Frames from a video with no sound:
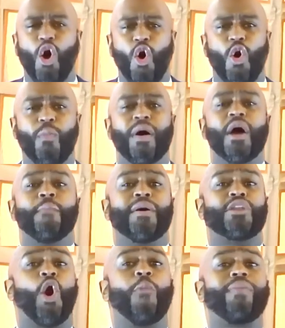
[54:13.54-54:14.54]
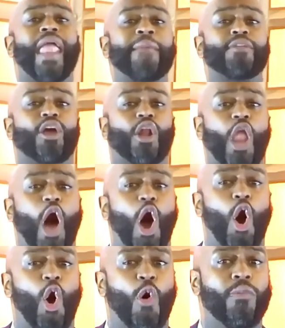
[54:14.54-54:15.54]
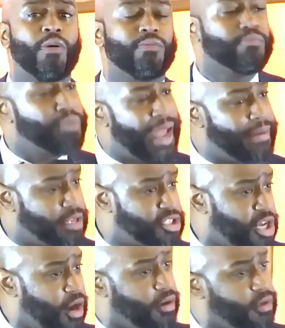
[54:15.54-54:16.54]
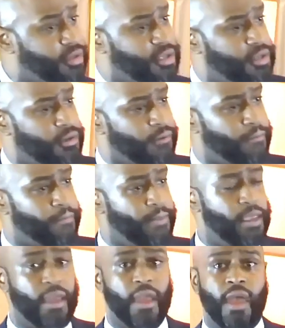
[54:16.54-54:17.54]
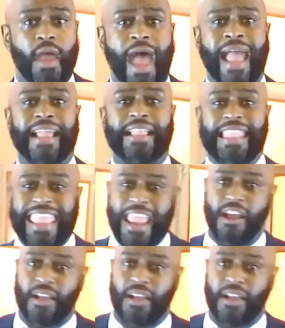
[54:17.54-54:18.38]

globe, but don't blame the globe, blame the church. And